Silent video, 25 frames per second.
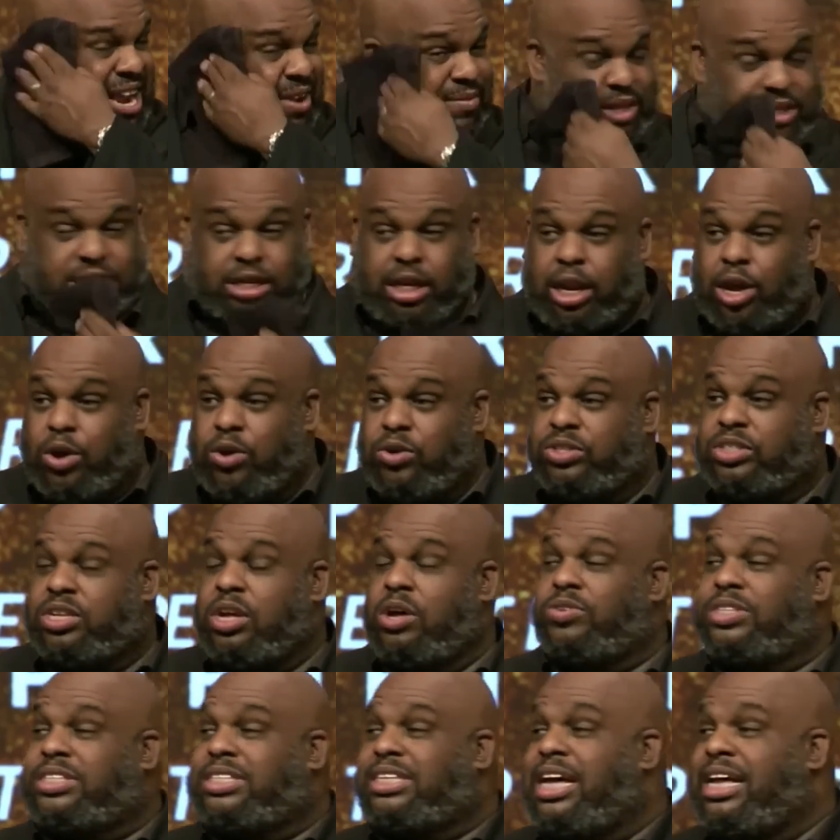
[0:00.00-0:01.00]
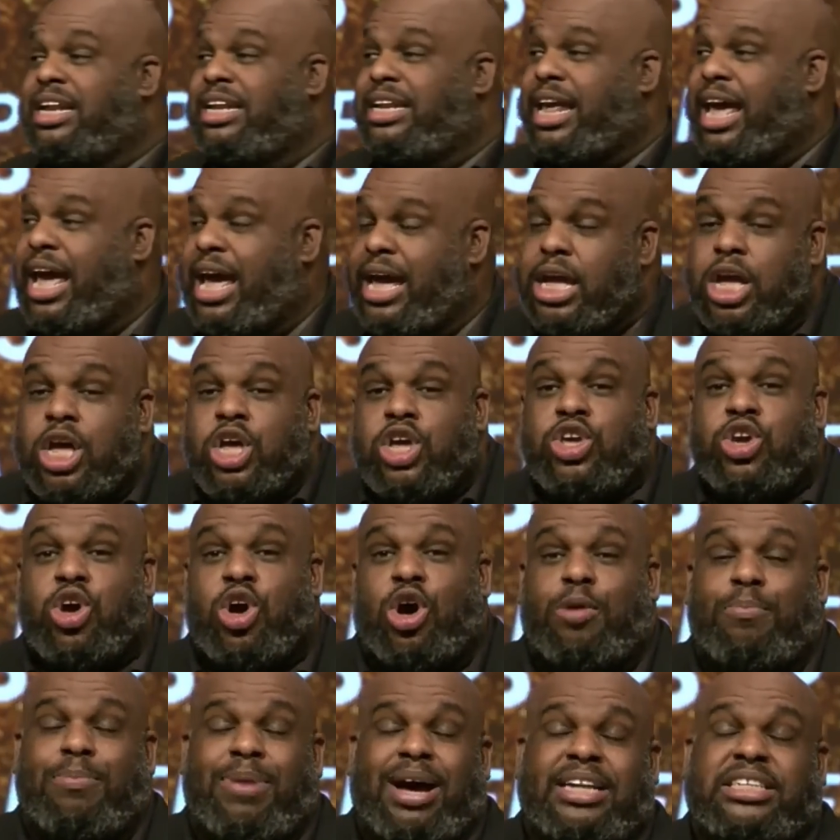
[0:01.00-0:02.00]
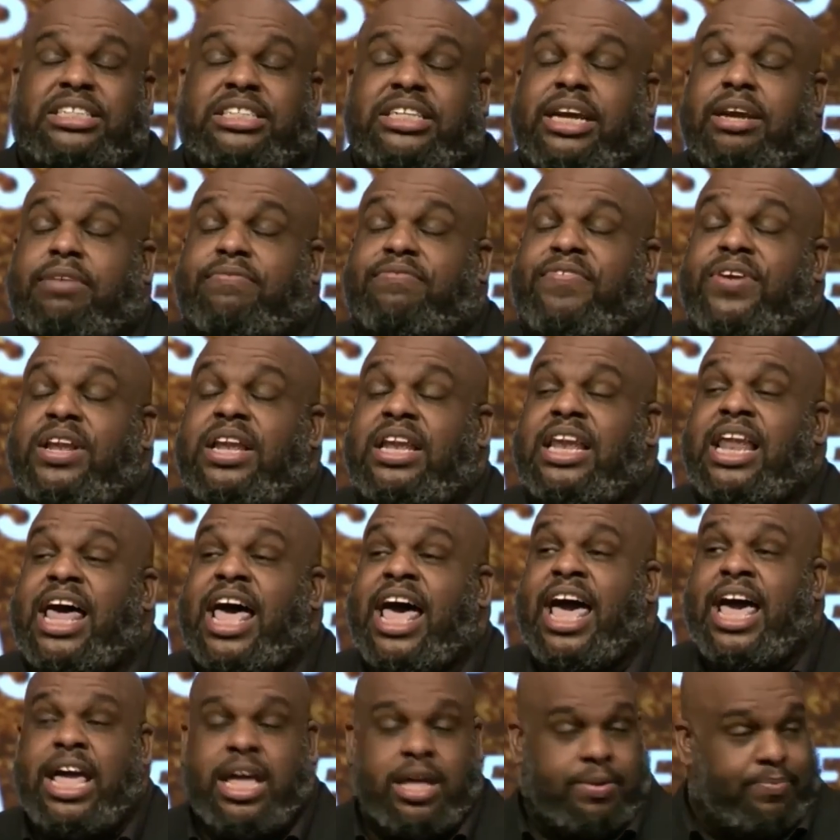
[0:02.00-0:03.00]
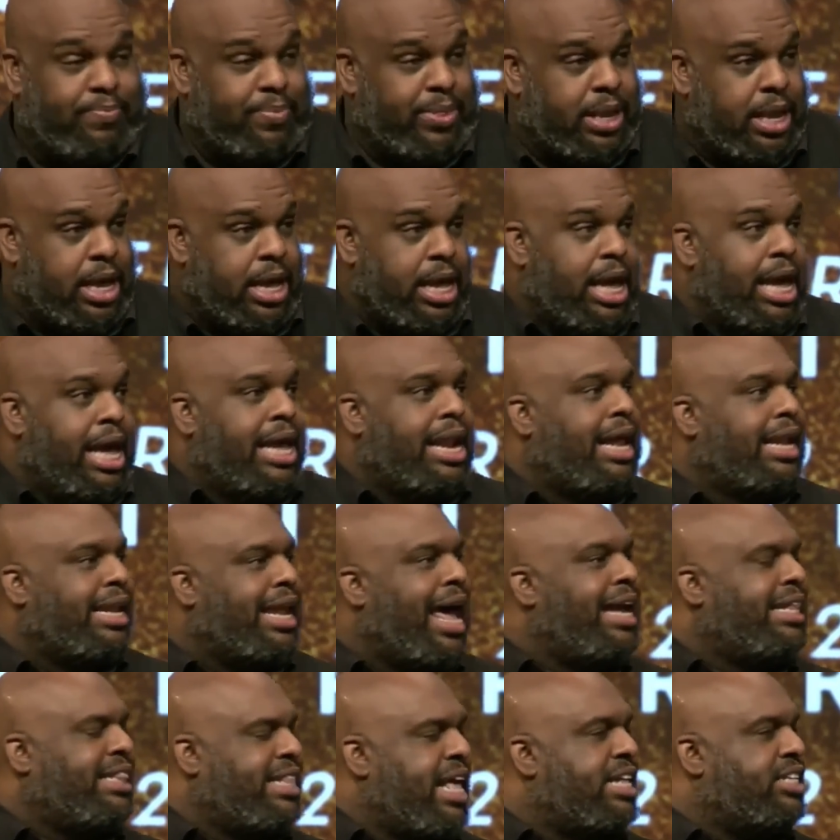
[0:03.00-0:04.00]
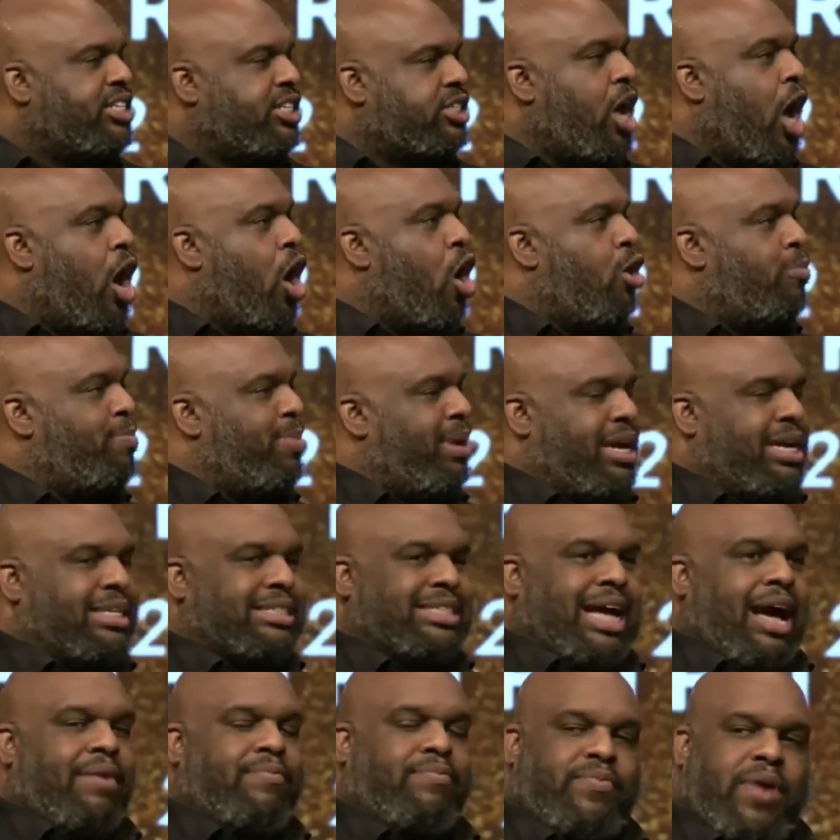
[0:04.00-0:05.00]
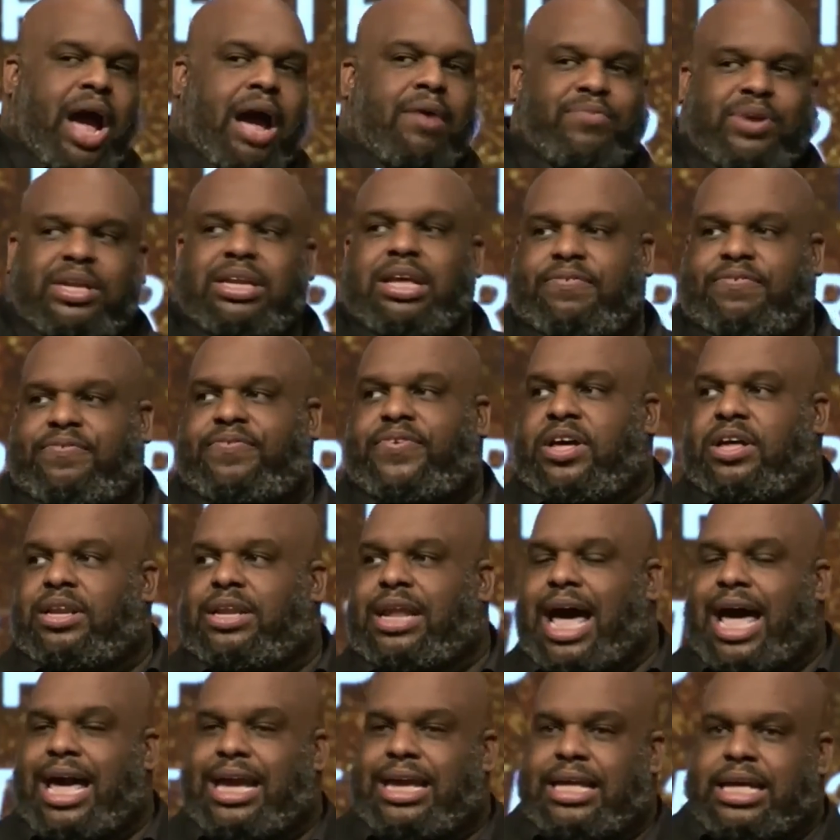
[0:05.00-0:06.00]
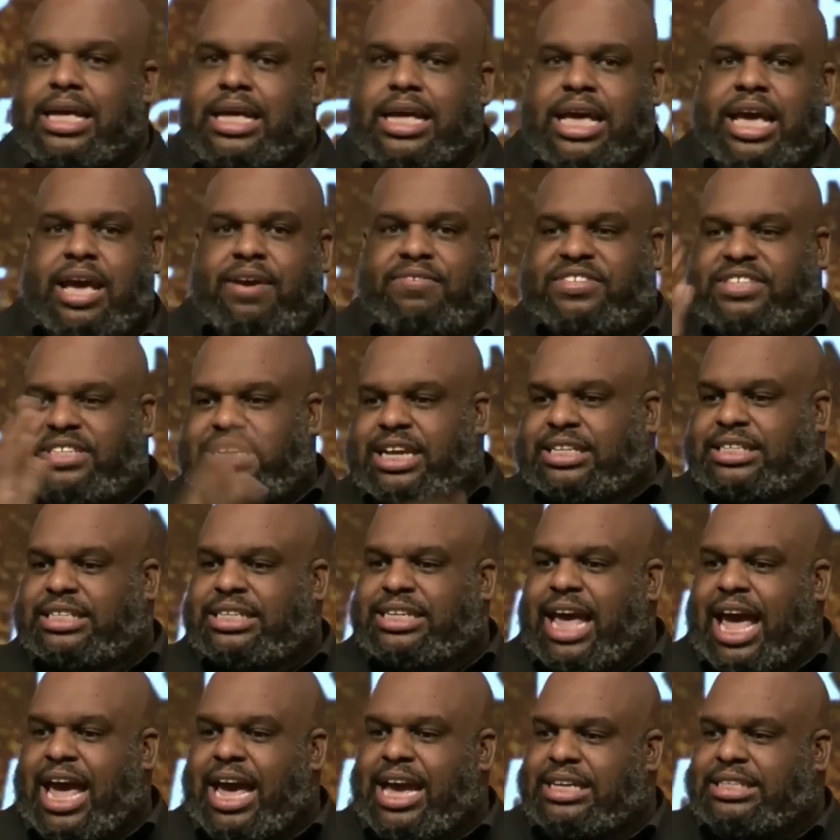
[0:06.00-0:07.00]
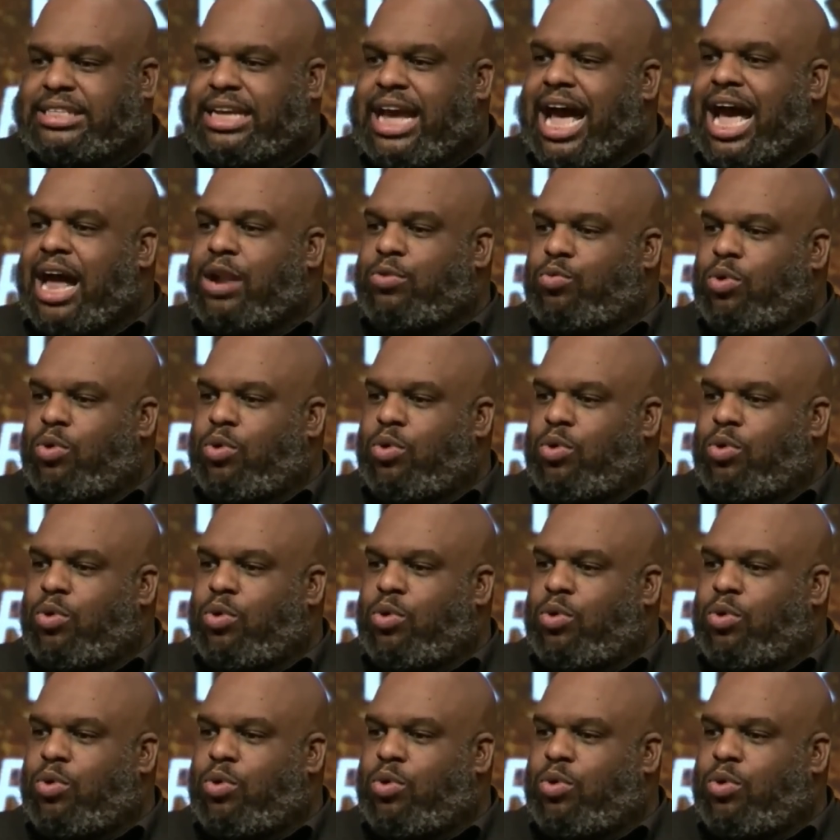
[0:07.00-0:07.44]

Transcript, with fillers: it was closed on Sunday. You're my Chick fil A. And I like that song because I've, I really feel like if six days God